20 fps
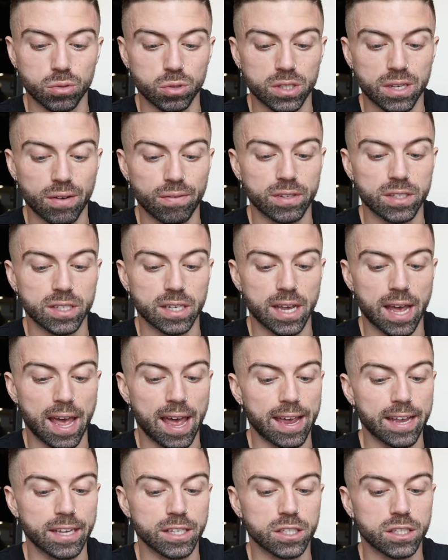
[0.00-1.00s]
to
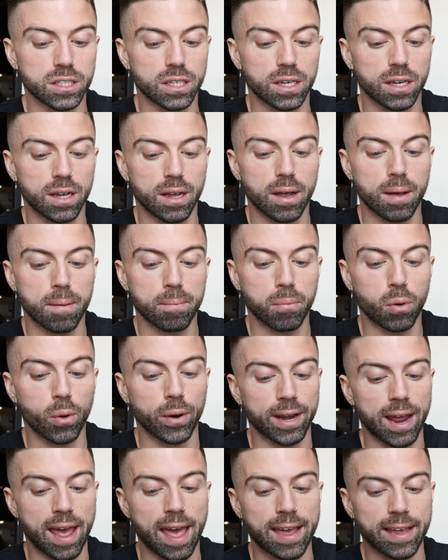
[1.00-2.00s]

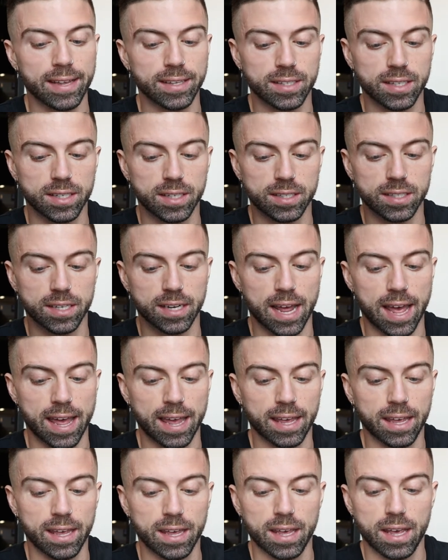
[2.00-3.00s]
78.8
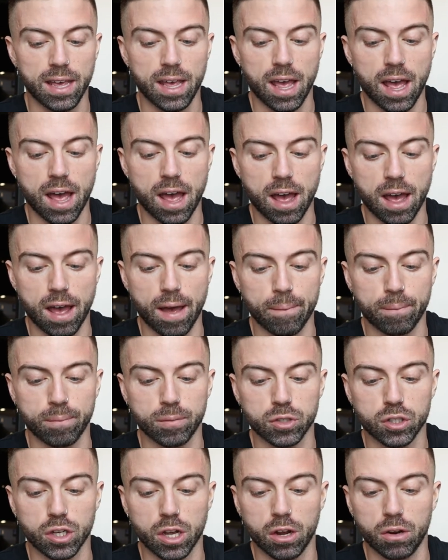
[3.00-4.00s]
today.
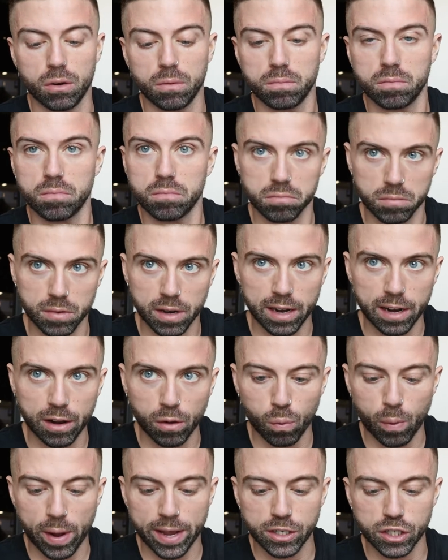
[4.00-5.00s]
So a
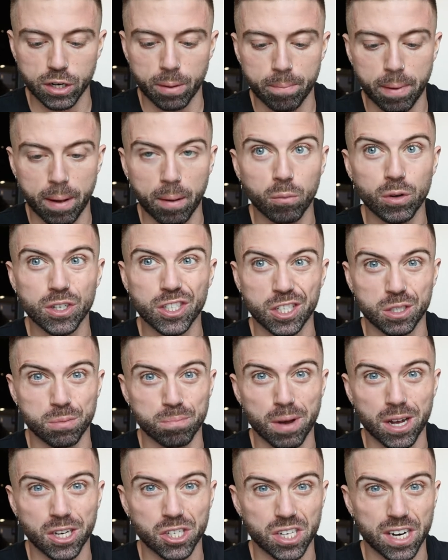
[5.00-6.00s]
little weight jump up, which is
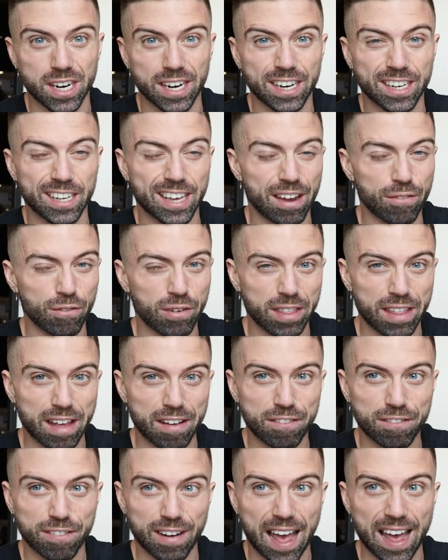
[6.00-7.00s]
much needed. Get rid of
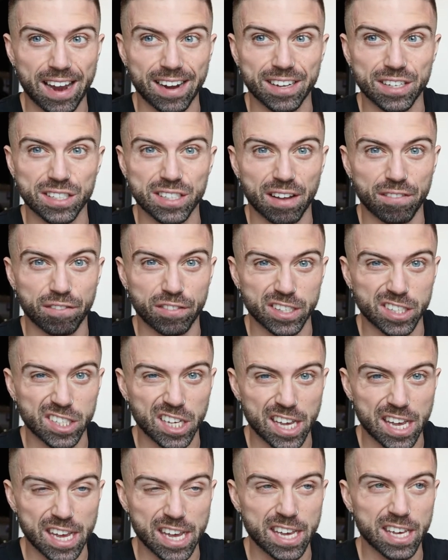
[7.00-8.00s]
that flatness, that
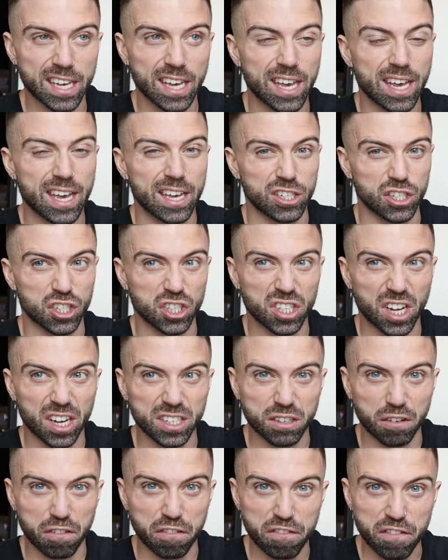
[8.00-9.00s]
fatigue. Just
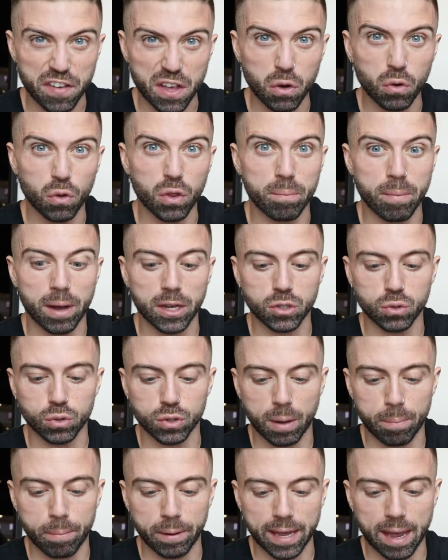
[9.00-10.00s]
start to feel the
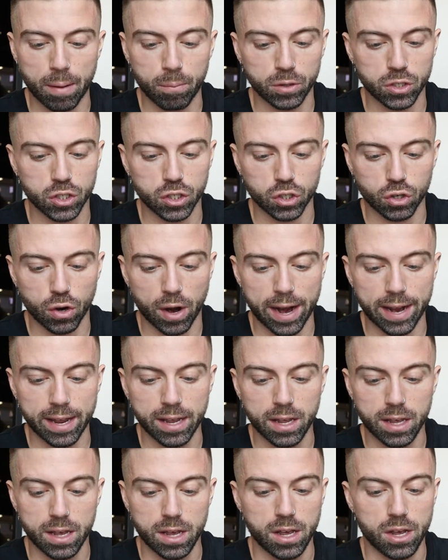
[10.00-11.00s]
muscles up again, which is great.
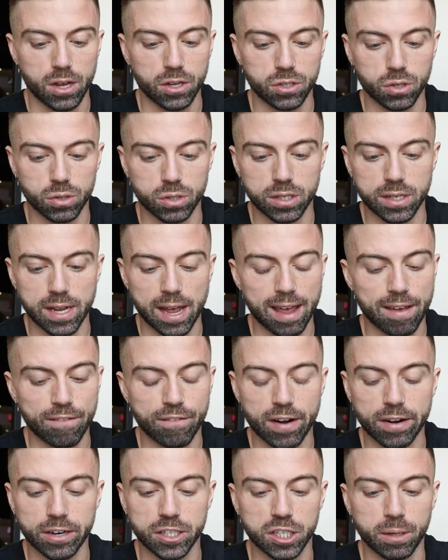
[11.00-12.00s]
So today,
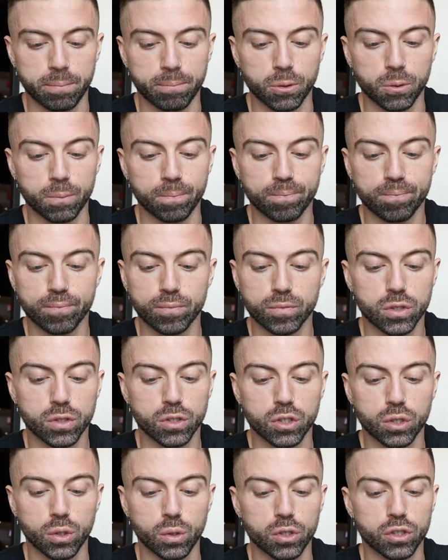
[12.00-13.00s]
very simple.
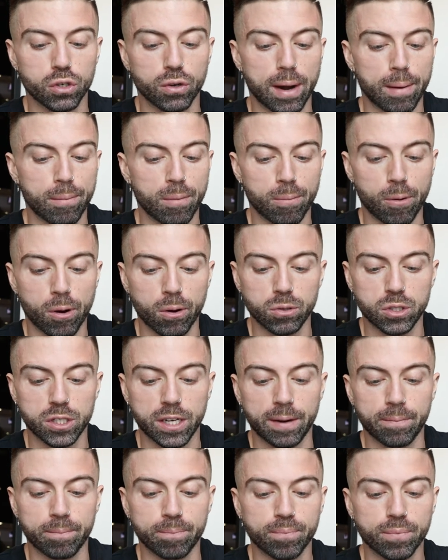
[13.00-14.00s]
200 gram of
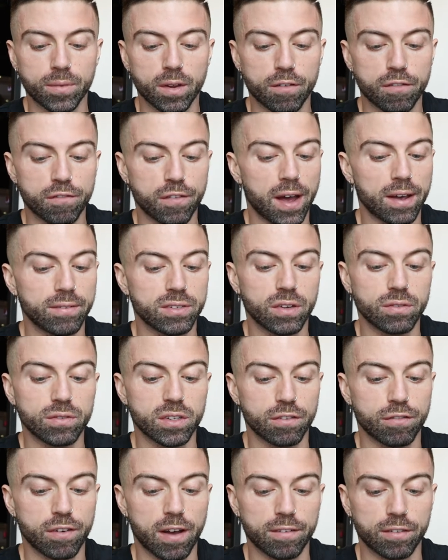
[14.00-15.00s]
protein,
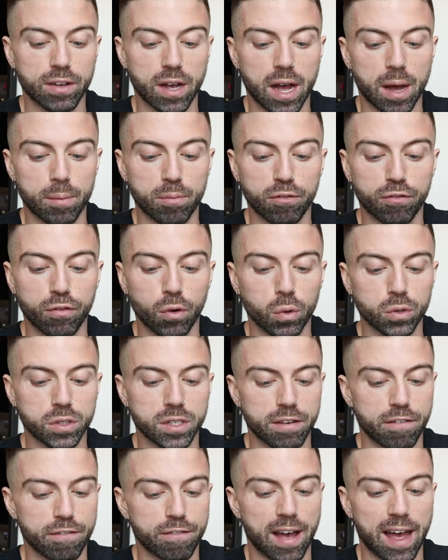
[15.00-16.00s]
575 carb,
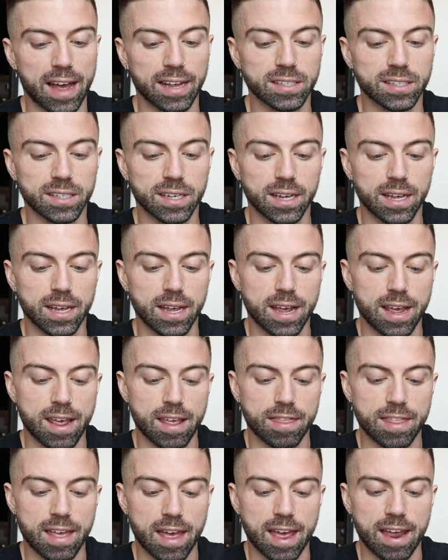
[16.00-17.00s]
40 fat.
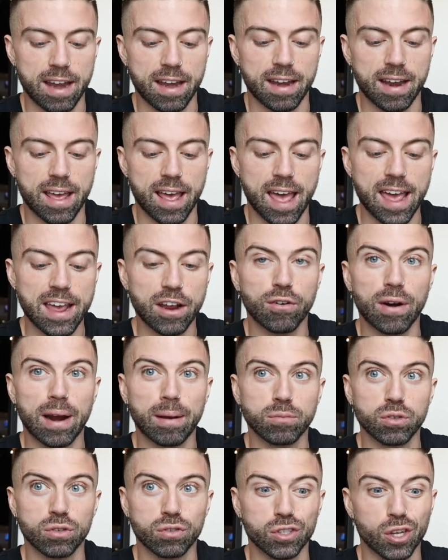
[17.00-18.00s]
Then 8
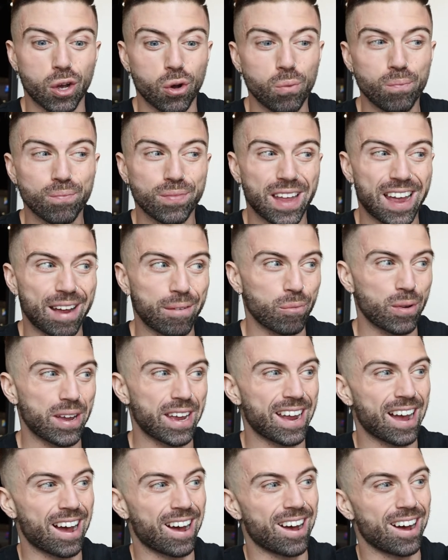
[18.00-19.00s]
grams of salt. And
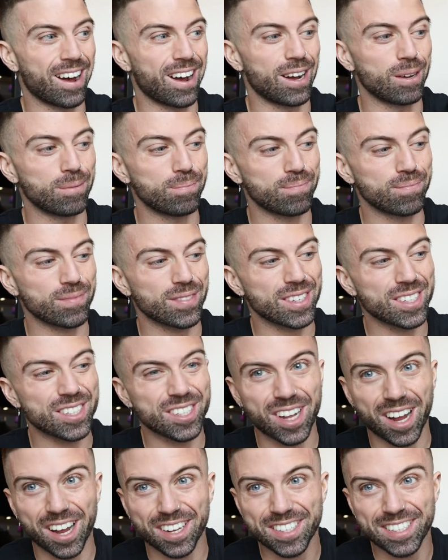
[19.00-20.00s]
we are
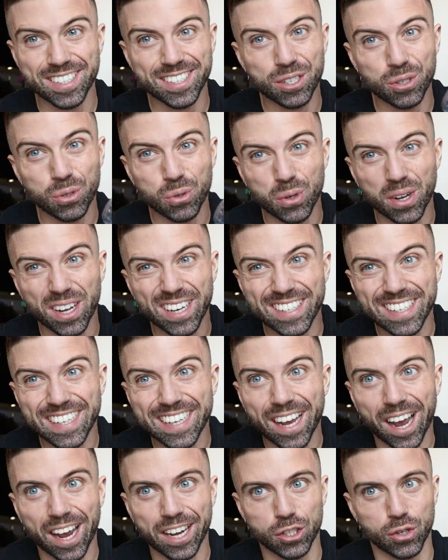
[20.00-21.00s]
starting to
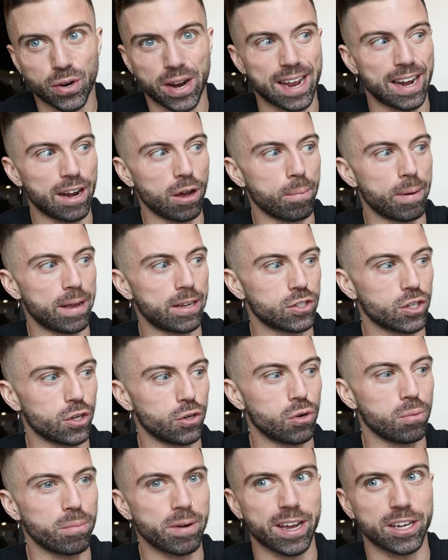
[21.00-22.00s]
dehydrate a little bit. So
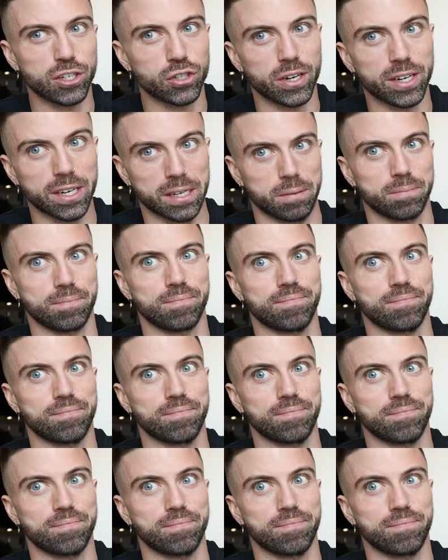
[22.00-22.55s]
normally I drink,